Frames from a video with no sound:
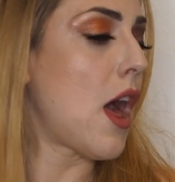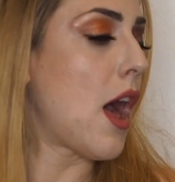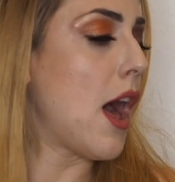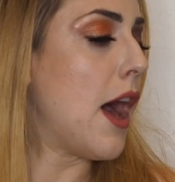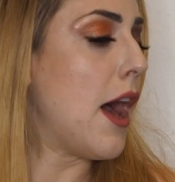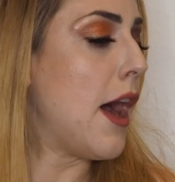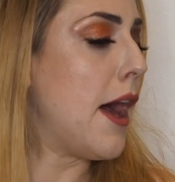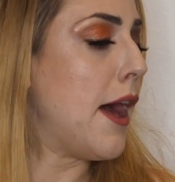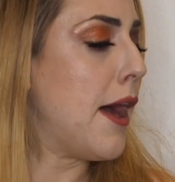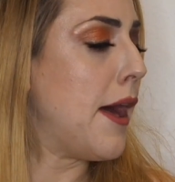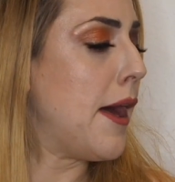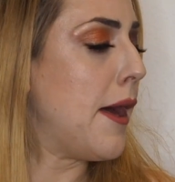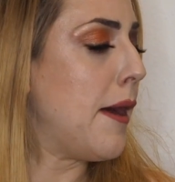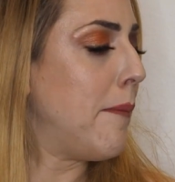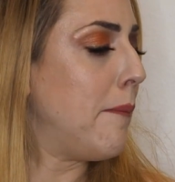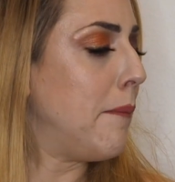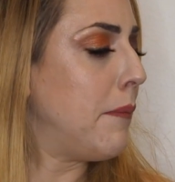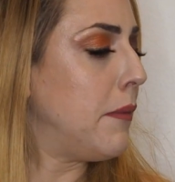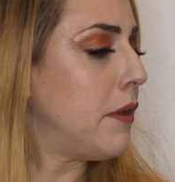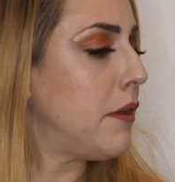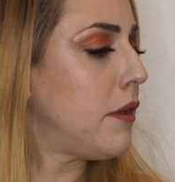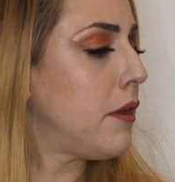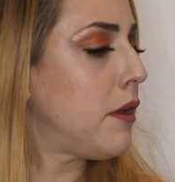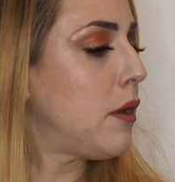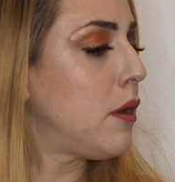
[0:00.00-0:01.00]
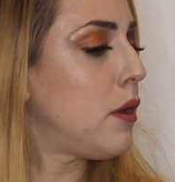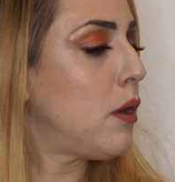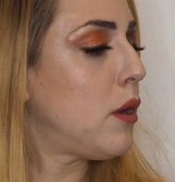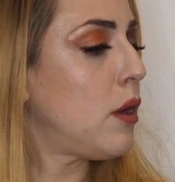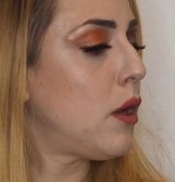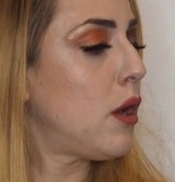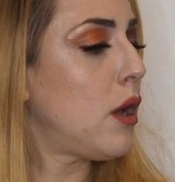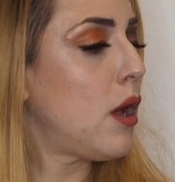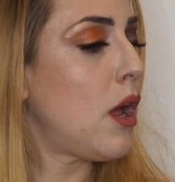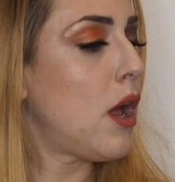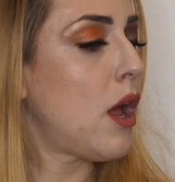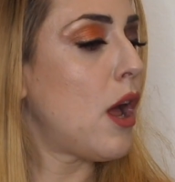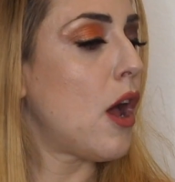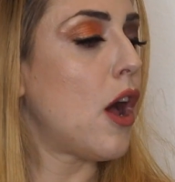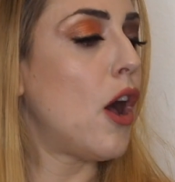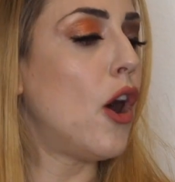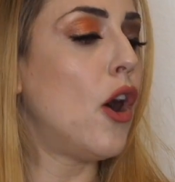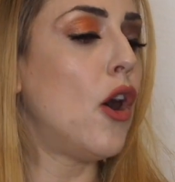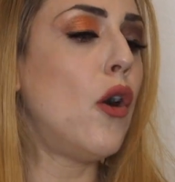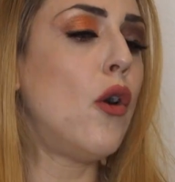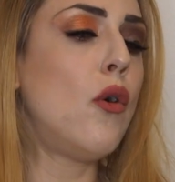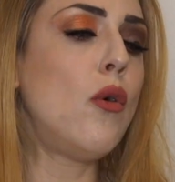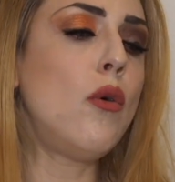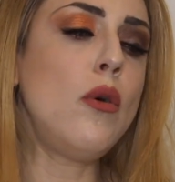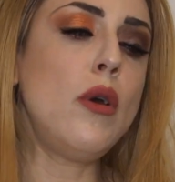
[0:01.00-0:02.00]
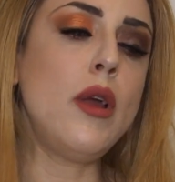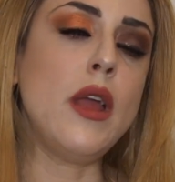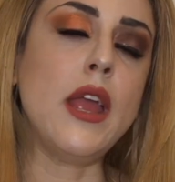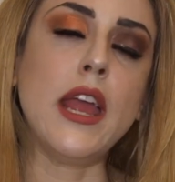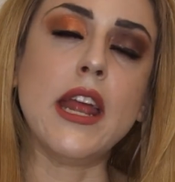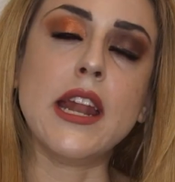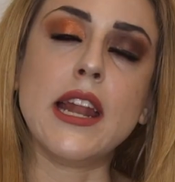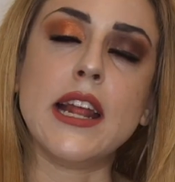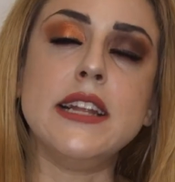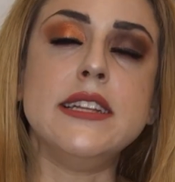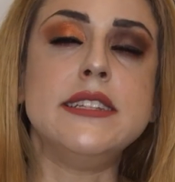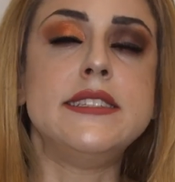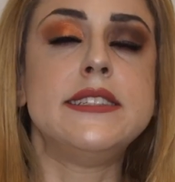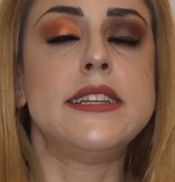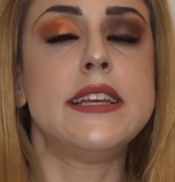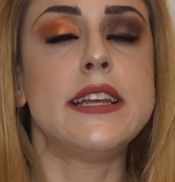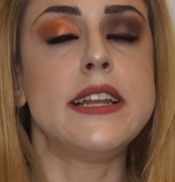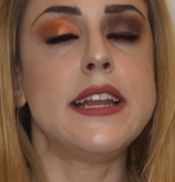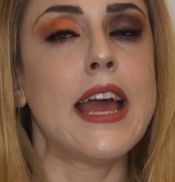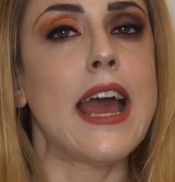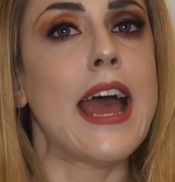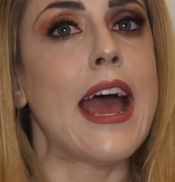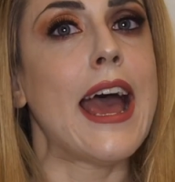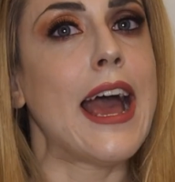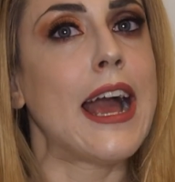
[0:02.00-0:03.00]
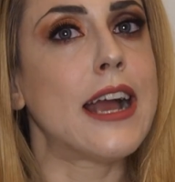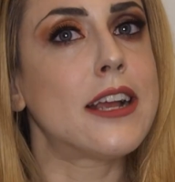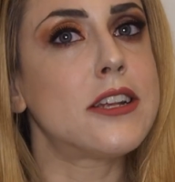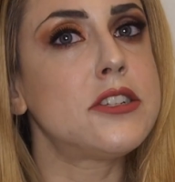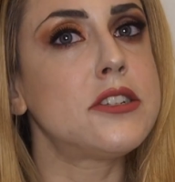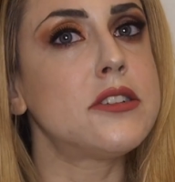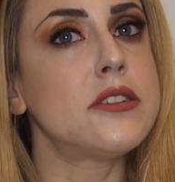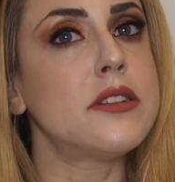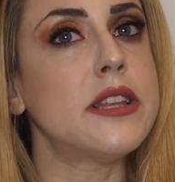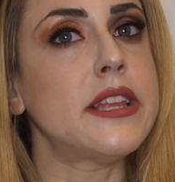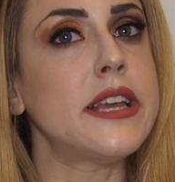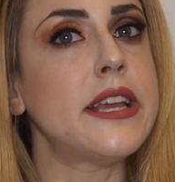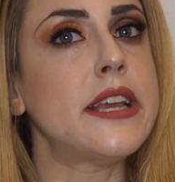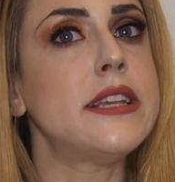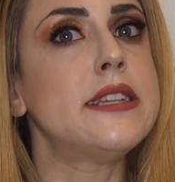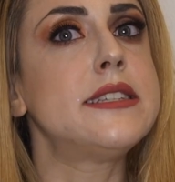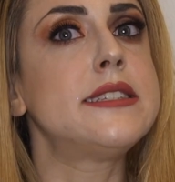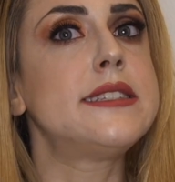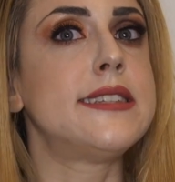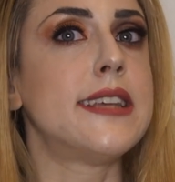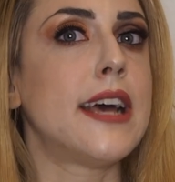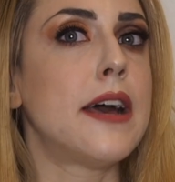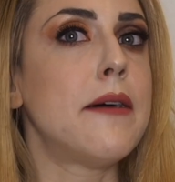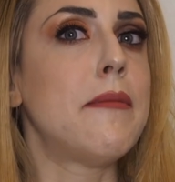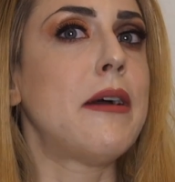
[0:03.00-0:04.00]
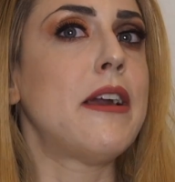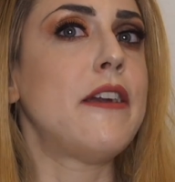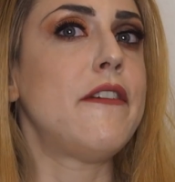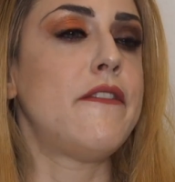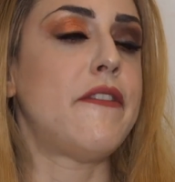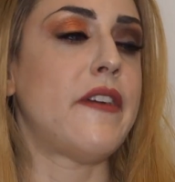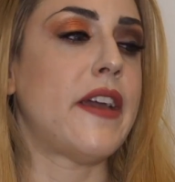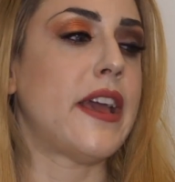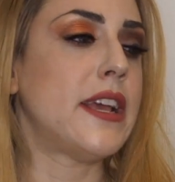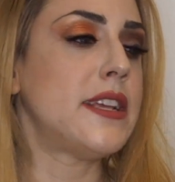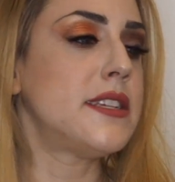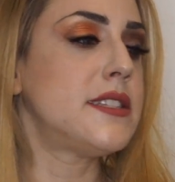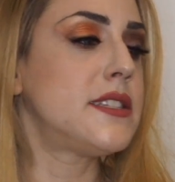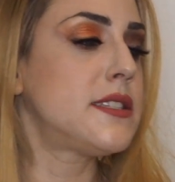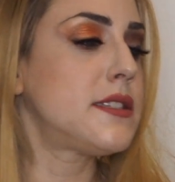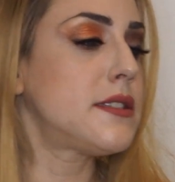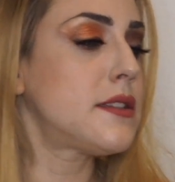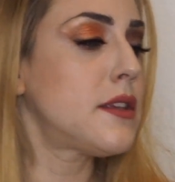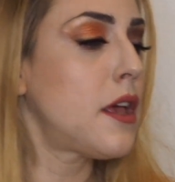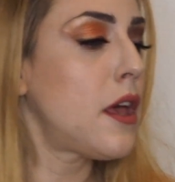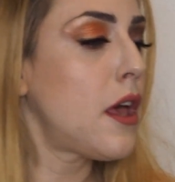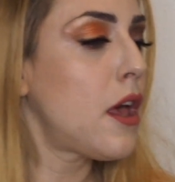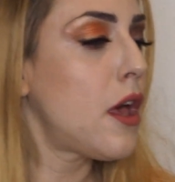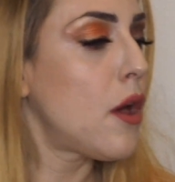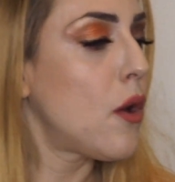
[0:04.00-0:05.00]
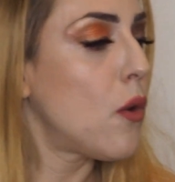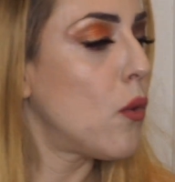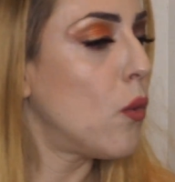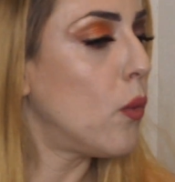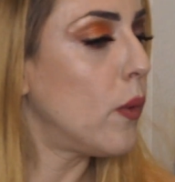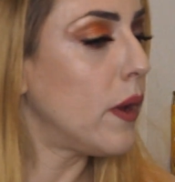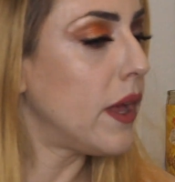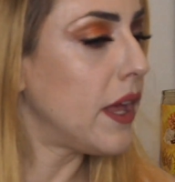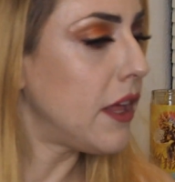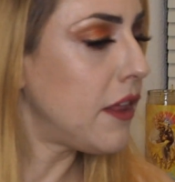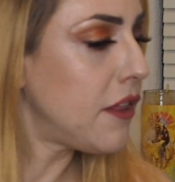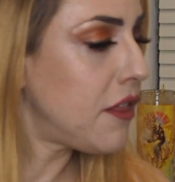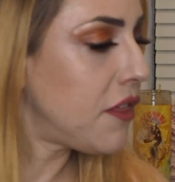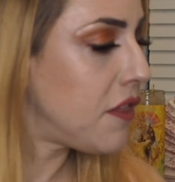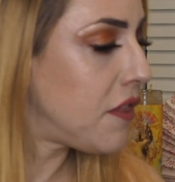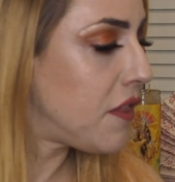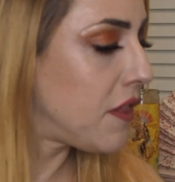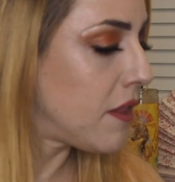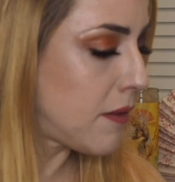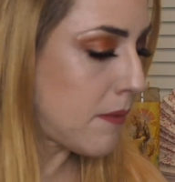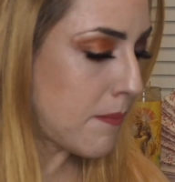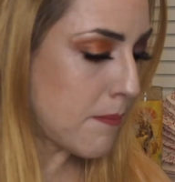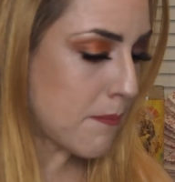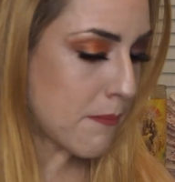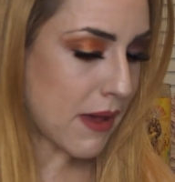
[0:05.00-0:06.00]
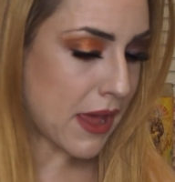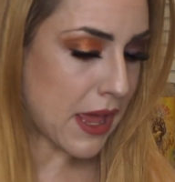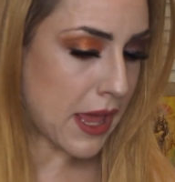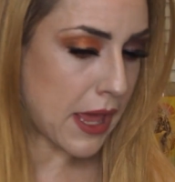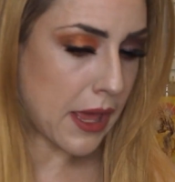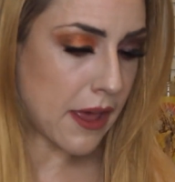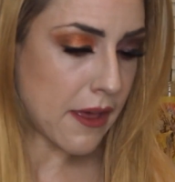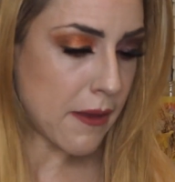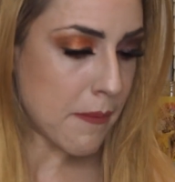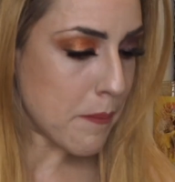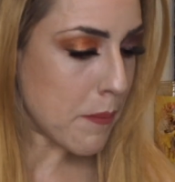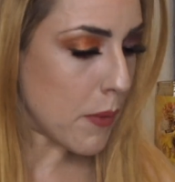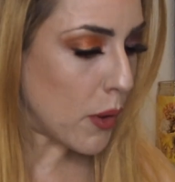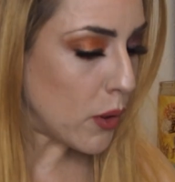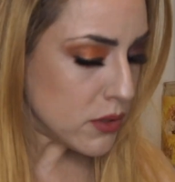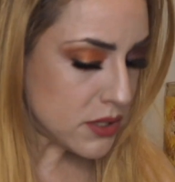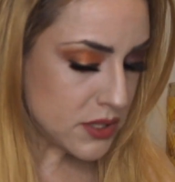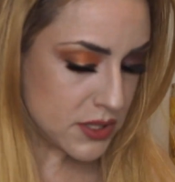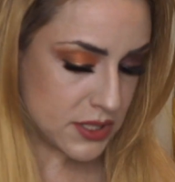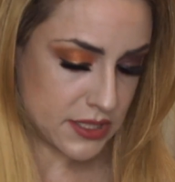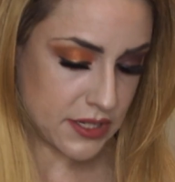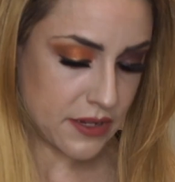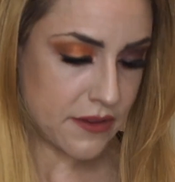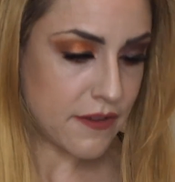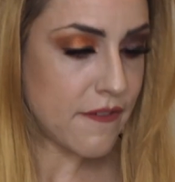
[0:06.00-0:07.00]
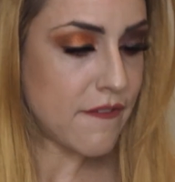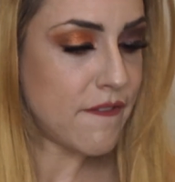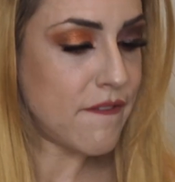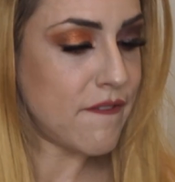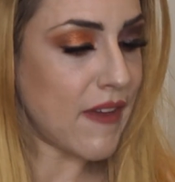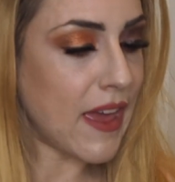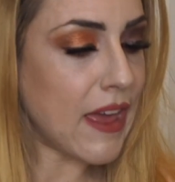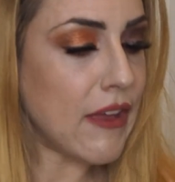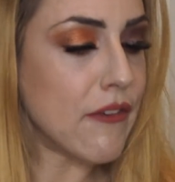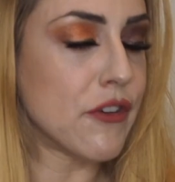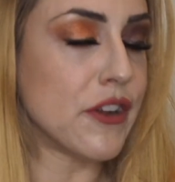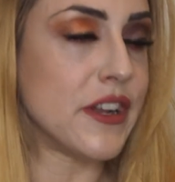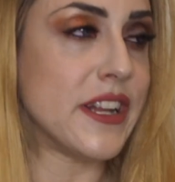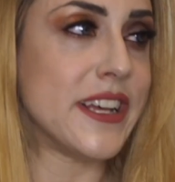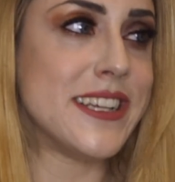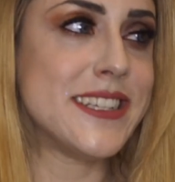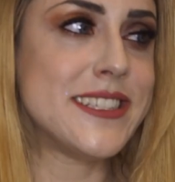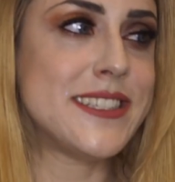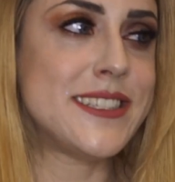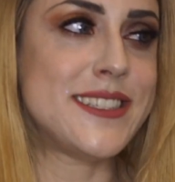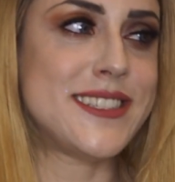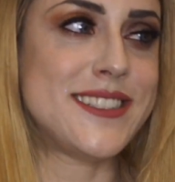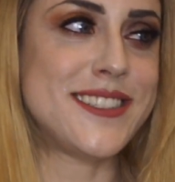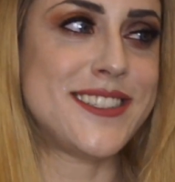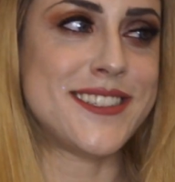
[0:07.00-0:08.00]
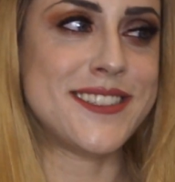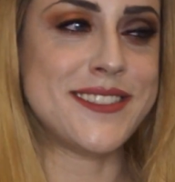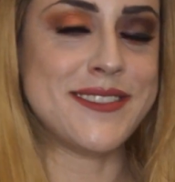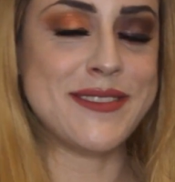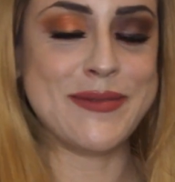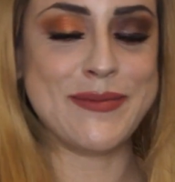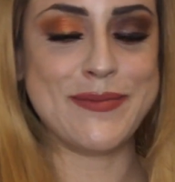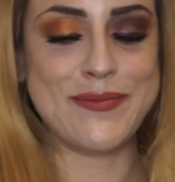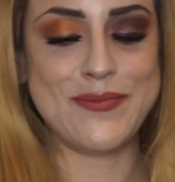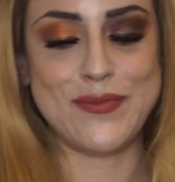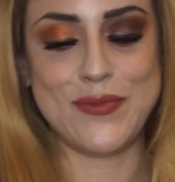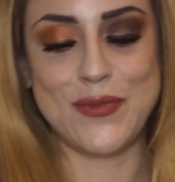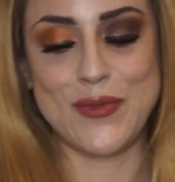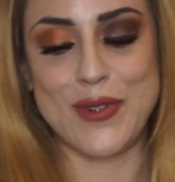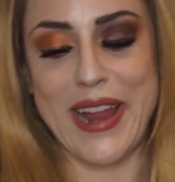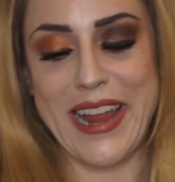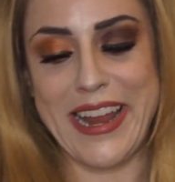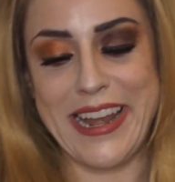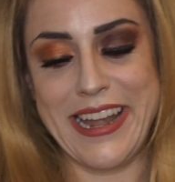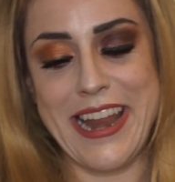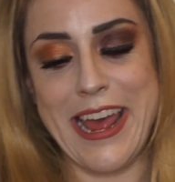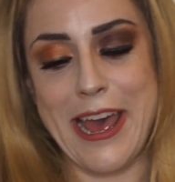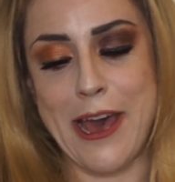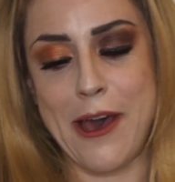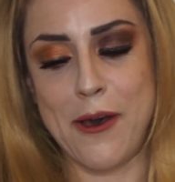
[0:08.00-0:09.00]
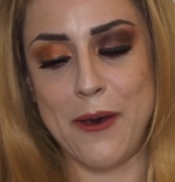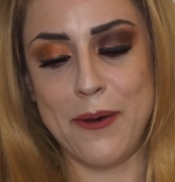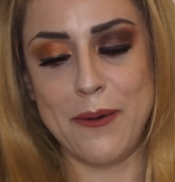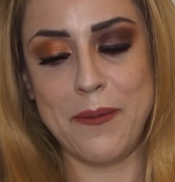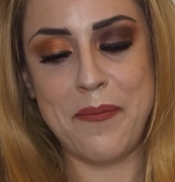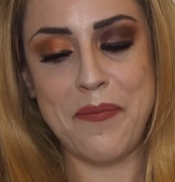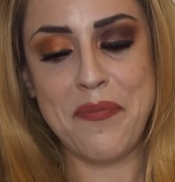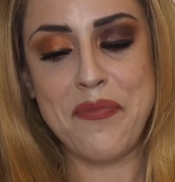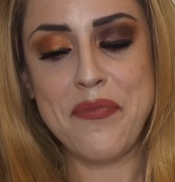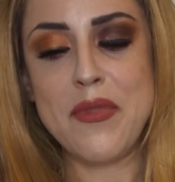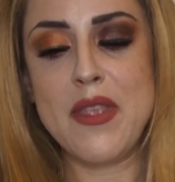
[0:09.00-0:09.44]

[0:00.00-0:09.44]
Oh, and I did actually set my face with my most favoritist right now,